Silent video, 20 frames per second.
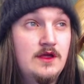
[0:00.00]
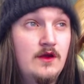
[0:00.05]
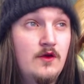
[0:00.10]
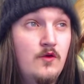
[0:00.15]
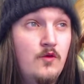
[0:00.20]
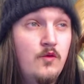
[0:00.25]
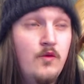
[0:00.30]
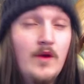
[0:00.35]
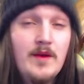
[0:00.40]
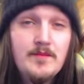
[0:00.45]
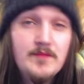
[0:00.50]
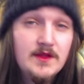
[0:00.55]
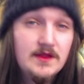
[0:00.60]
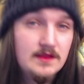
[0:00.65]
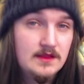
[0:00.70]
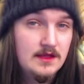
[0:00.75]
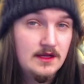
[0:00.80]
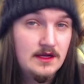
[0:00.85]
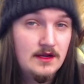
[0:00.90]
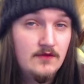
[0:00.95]

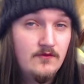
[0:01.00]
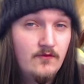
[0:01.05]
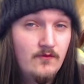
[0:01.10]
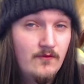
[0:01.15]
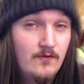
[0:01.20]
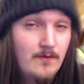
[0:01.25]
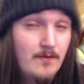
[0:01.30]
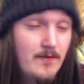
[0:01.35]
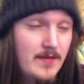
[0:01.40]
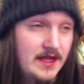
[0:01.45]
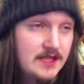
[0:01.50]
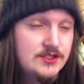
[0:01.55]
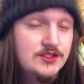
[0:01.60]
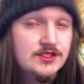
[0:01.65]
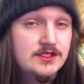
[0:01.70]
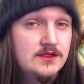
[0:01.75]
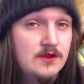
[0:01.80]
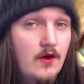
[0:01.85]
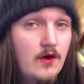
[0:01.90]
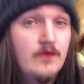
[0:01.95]
equipment that I've
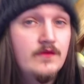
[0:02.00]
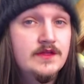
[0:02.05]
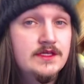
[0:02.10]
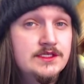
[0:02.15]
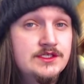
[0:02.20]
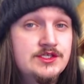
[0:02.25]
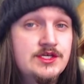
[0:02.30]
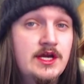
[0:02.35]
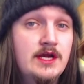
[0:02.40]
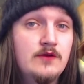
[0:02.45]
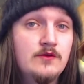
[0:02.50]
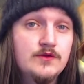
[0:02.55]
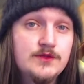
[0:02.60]
mentioned on this channel